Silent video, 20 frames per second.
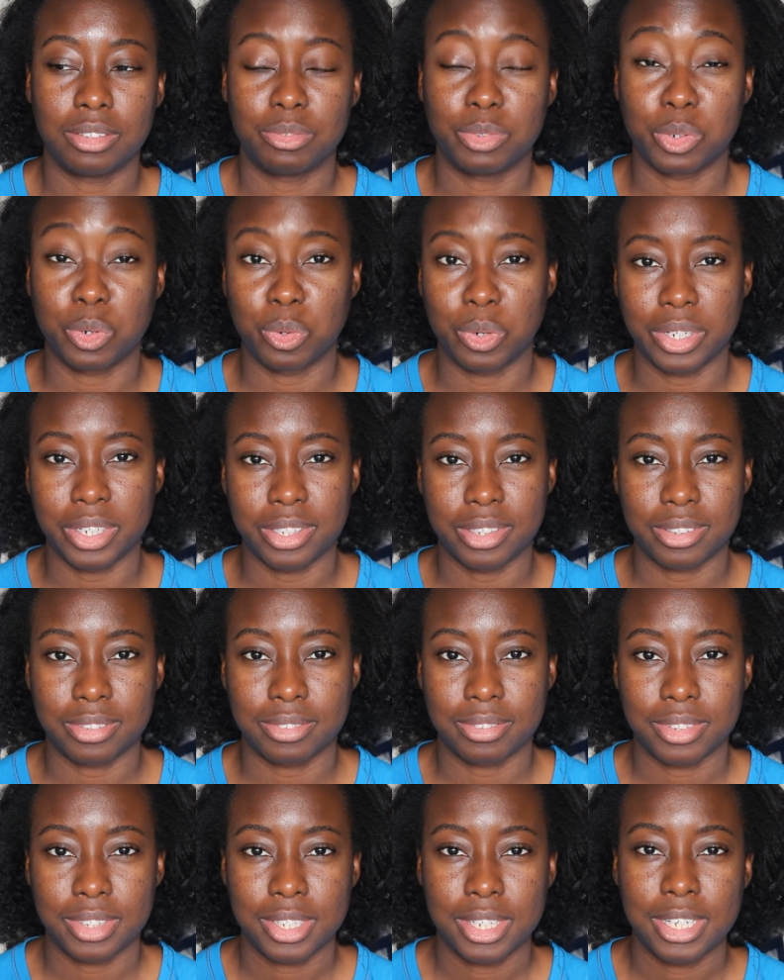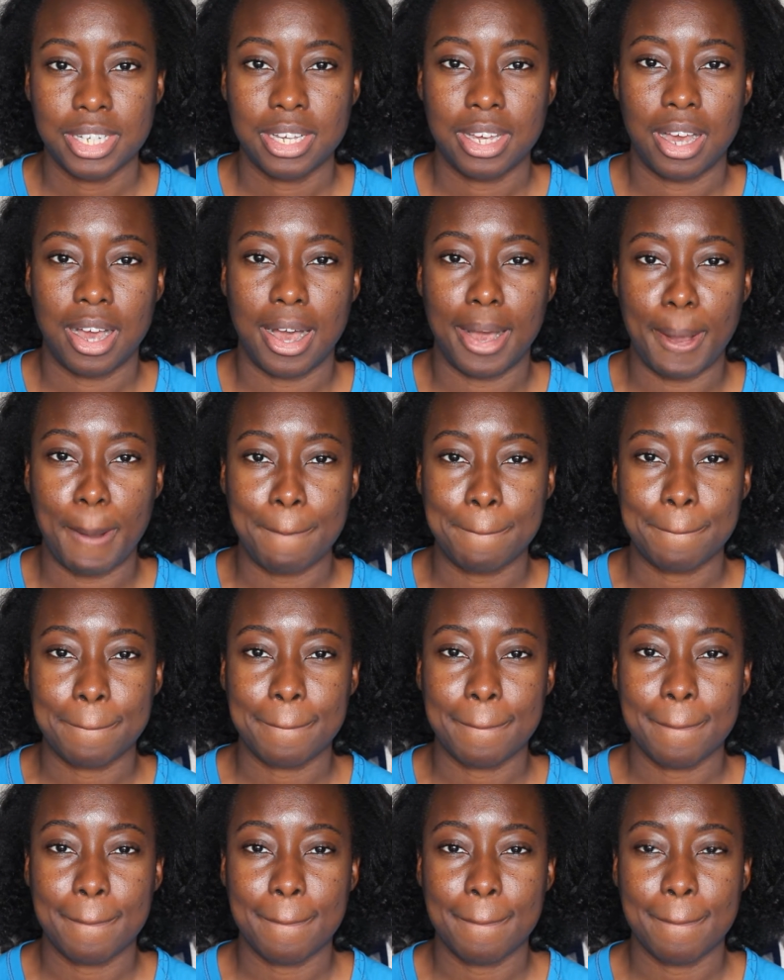recorded.
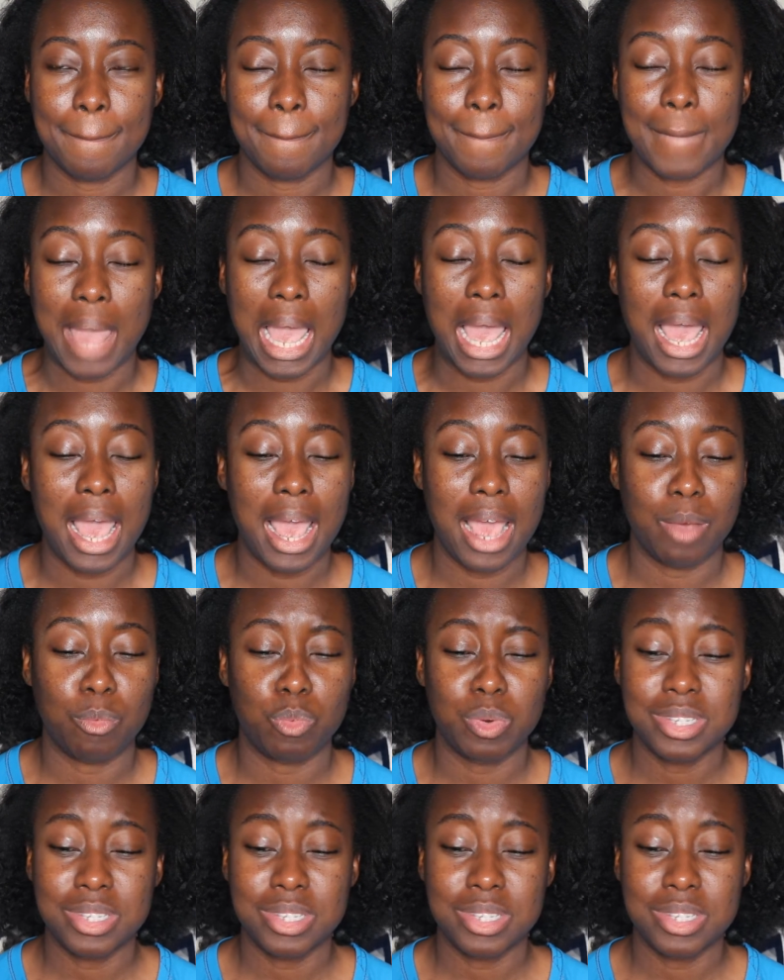And